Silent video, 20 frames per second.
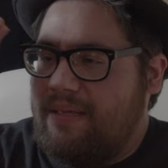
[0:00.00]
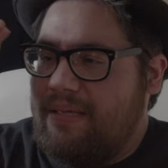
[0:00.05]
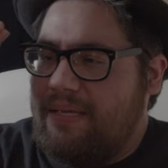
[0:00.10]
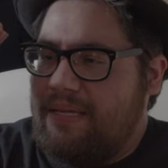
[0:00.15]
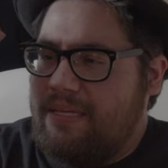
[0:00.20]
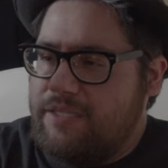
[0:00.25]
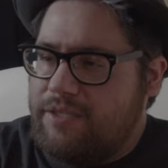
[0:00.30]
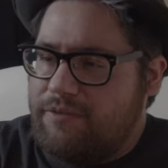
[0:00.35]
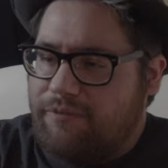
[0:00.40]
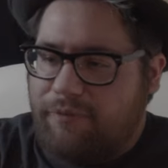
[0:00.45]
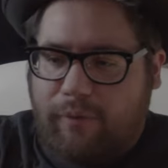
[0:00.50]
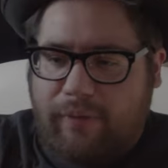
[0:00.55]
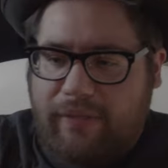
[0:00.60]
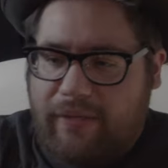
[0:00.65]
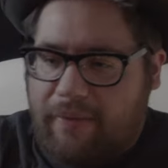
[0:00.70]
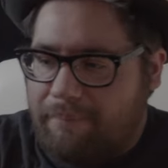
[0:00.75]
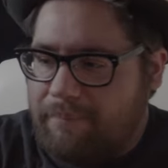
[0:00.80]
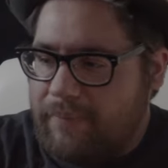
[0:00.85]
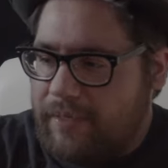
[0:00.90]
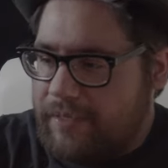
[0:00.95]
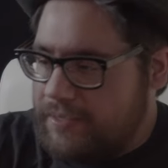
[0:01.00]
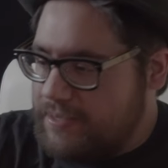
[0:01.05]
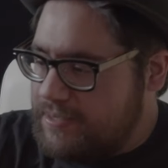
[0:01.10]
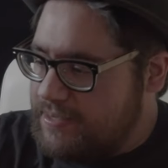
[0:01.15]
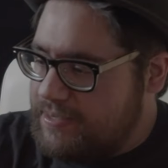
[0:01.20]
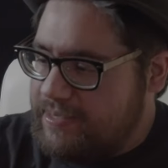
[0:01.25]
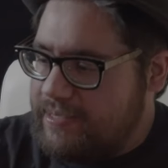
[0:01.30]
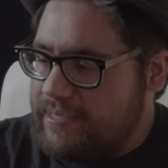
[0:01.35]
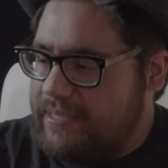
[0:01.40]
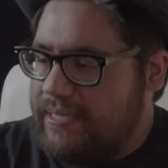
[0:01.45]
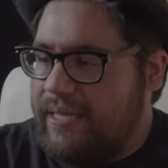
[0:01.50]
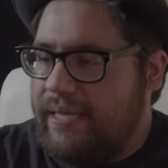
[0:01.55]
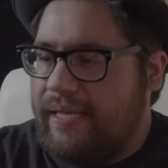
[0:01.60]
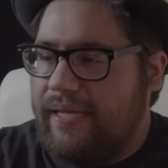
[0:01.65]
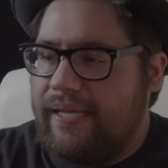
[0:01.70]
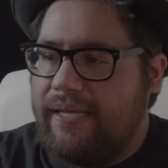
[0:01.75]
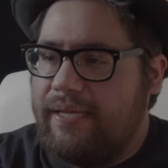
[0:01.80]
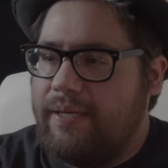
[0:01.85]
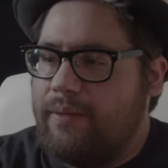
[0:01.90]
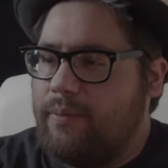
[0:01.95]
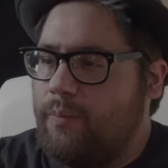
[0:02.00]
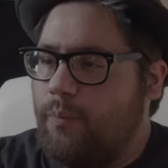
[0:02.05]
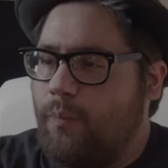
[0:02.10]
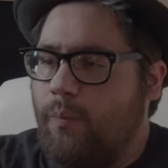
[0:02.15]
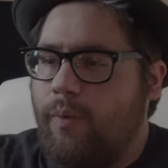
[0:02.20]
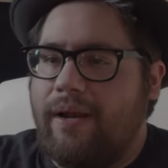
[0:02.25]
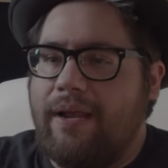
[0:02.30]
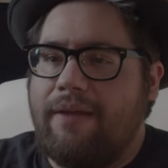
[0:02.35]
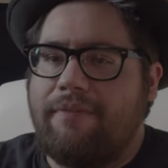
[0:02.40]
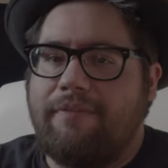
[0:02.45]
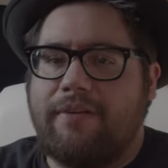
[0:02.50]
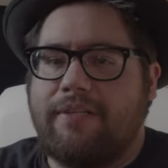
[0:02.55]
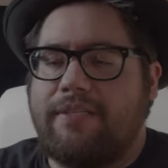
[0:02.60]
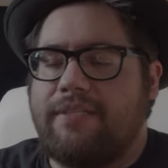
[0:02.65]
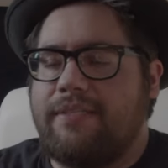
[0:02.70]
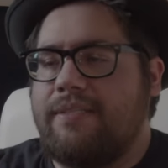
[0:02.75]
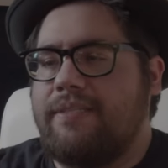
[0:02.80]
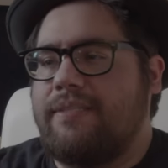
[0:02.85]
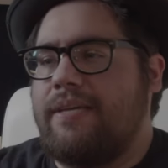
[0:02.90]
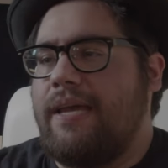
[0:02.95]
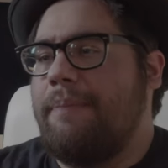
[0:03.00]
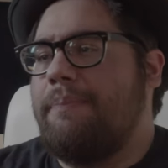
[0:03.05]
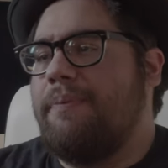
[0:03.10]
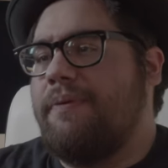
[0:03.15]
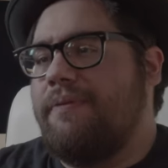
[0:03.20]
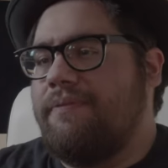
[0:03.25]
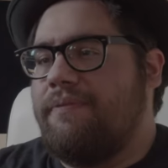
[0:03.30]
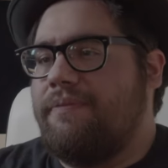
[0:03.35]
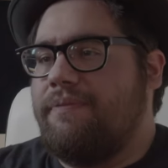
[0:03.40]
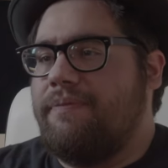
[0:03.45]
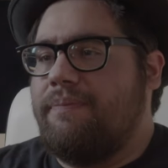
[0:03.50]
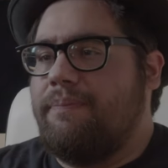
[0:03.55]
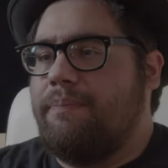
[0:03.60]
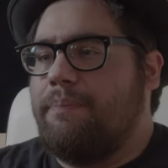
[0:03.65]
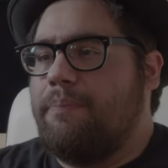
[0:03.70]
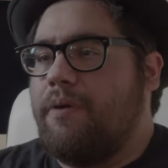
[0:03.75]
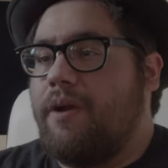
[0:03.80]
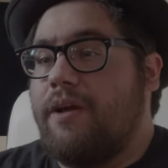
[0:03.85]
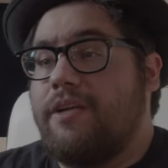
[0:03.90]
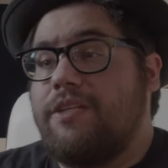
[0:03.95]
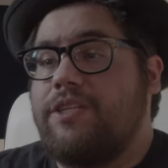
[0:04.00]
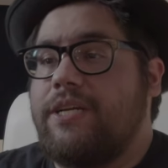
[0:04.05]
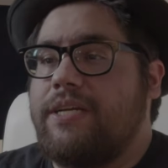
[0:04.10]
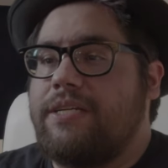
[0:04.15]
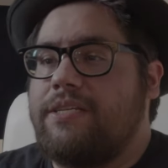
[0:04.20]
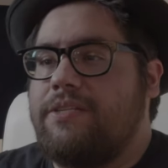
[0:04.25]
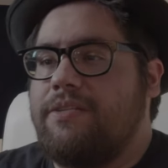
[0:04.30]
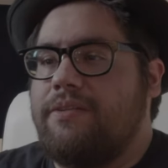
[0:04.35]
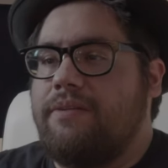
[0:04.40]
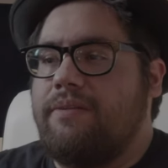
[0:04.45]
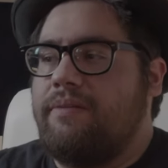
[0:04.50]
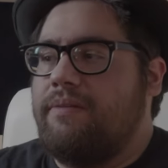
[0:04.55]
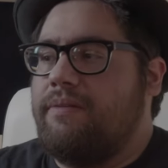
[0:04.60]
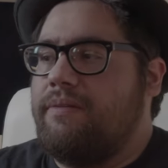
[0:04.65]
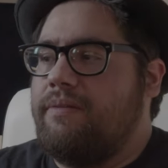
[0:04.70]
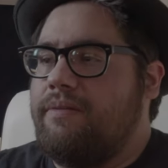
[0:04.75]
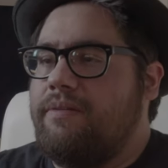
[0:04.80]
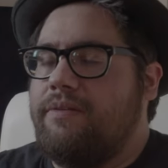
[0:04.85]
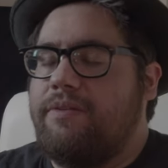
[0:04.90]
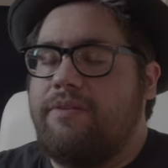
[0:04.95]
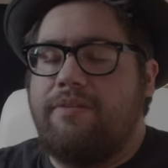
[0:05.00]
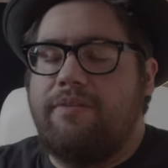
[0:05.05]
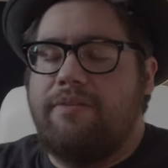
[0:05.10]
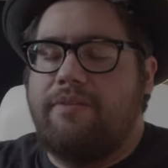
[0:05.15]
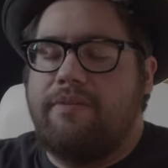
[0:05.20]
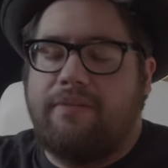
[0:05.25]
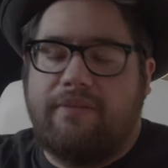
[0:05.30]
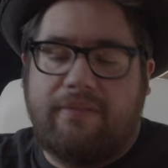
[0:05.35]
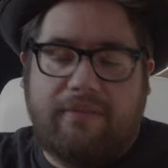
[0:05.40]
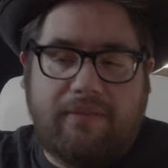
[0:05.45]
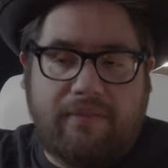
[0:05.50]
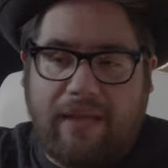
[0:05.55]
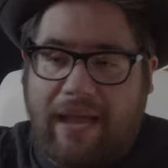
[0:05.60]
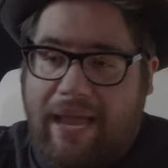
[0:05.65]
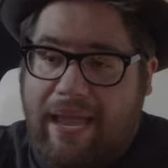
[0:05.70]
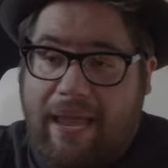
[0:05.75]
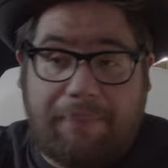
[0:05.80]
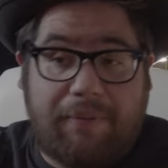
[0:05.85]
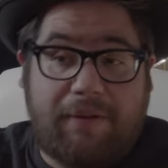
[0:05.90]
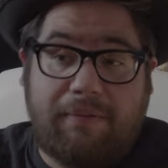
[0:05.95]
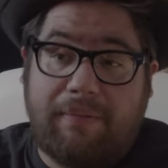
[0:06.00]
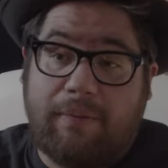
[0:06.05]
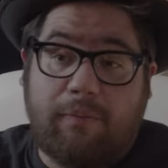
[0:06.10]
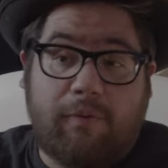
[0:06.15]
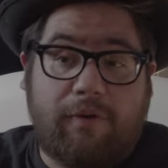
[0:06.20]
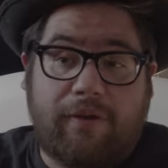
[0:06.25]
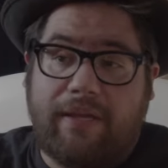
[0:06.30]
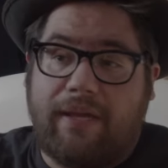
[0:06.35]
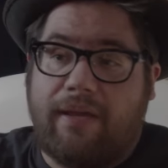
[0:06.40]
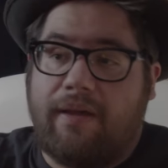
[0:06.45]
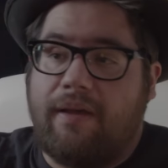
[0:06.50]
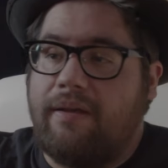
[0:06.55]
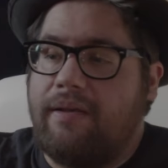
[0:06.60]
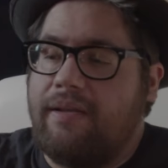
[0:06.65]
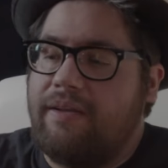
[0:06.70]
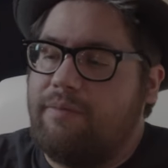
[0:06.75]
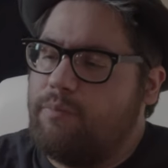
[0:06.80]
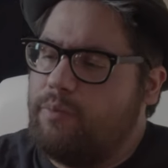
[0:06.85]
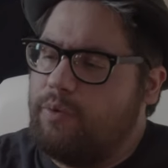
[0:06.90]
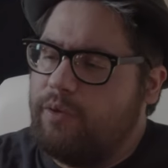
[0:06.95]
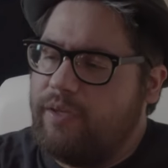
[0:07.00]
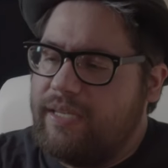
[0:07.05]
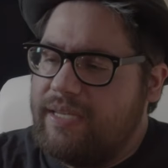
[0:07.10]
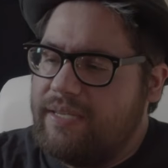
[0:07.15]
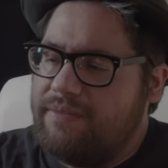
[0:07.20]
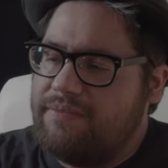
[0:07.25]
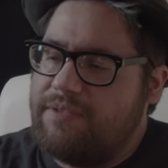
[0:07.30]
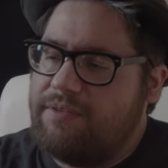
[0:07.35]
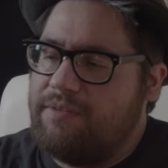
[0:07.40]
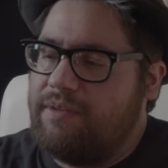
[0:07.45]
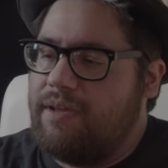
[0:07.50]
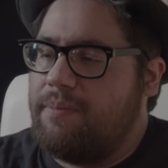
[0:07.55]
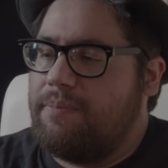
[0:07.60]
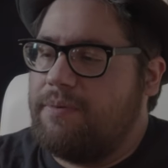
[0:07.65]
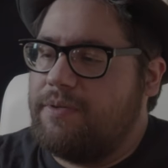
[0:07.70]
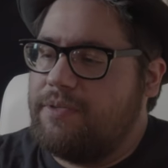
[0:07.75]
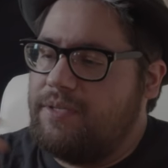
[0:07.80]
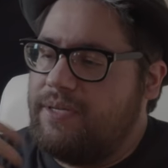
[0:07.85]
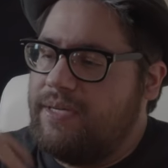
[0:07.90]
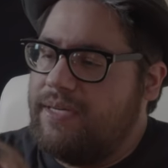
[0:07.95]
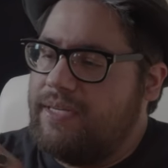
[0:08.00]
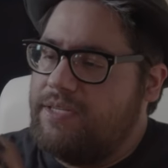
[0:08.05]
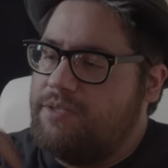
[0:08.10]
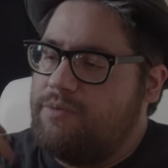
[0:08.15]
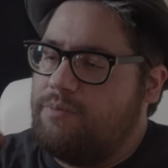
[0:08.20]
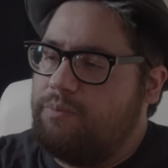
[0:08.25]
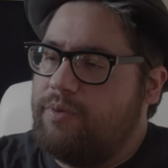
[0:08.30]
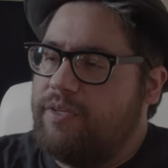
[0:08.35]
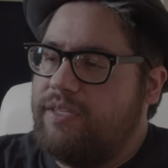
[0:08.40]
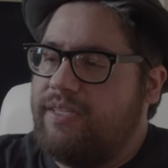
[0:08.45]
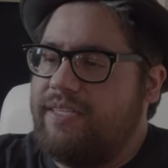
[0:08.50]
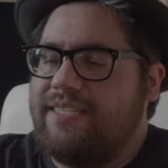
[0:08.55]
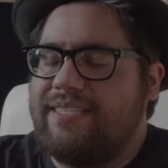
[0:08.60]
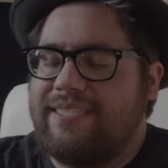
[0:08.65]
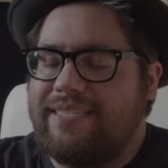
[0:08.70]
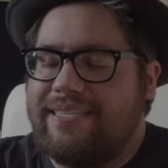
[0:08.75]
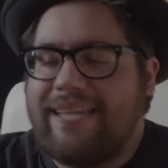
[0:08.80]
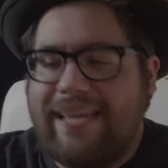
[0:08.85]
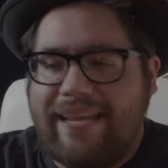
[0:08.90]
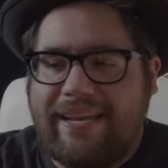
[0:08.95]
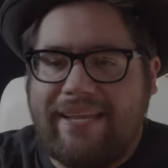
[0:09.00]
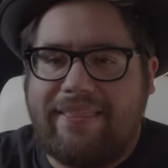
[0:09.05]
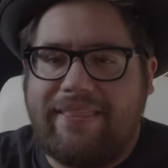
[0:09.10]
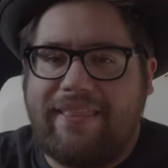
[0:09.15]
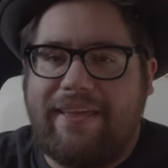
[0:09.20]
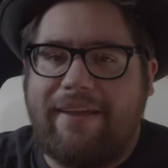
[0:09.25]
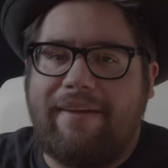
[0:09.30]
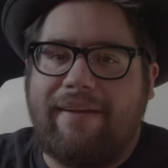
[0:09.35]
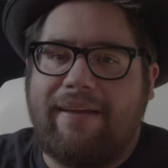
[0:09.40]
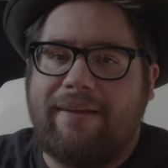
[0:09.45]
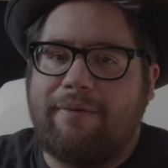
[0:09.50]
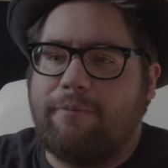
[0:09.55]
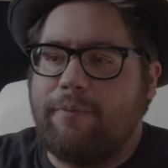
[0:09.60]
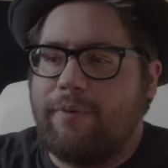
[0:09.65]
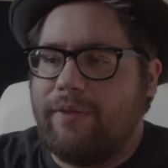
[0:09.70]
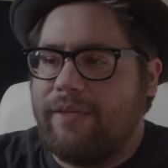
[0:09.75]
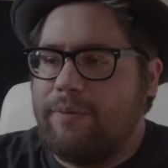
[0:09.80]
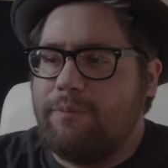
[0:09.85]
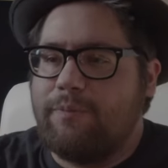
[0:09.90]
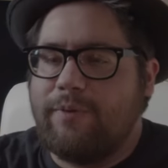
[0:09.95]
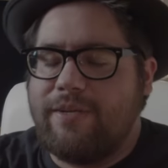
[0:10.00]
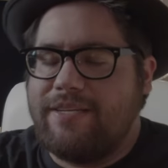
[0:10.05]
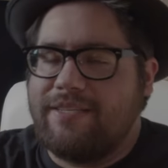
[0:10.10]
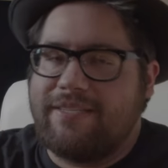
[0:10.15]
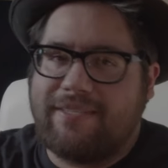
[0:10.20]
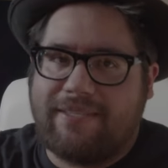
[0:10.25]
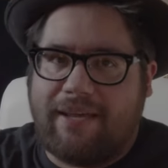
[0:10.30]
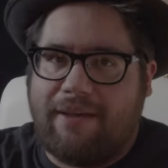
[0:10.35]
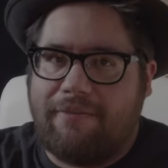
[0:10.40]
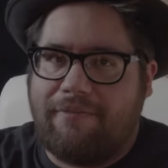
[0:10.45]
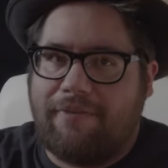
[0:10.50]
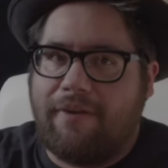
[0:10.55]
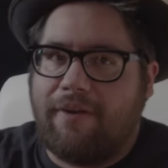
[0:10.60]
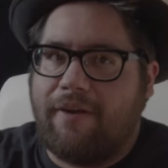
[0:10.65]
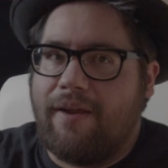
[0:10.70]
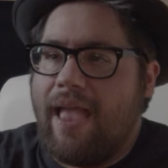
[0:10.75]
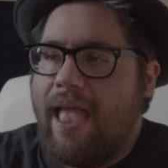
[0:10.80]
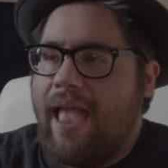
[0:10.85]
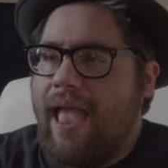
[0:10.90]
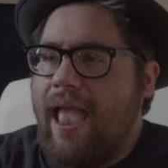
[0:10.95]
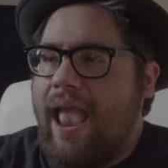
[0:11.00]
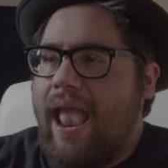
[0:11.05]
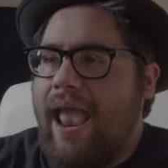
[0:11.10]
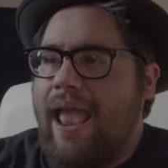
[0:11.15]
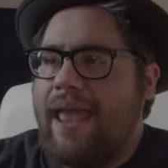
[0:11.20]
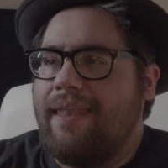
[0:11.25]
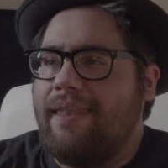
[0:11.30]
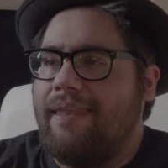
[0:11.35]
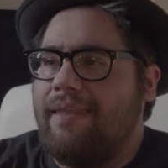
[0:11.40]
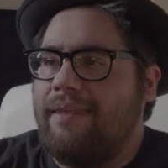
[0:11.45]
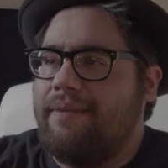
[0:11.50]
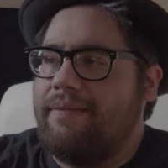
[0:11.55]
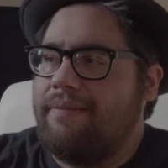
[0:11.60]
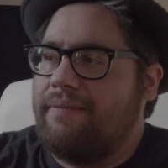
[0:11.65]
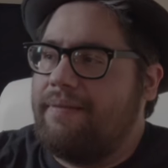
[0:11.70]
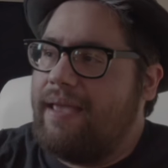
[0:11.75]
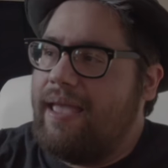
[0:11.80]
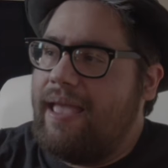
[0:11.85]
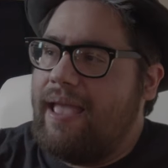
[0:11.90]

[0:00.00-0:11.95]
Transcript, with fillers: in fully immersed in whatever type of project I happen to be working on. It really gives you the opportunity to really just get in there and really rediscover and